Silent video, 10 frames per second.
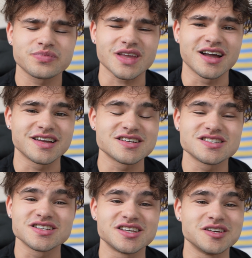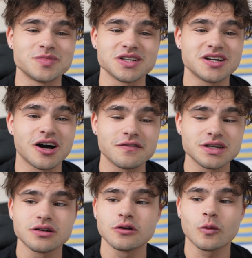I guess to keep it
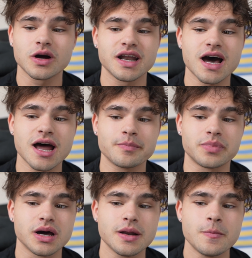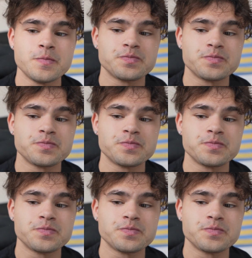coveted or whatnot, but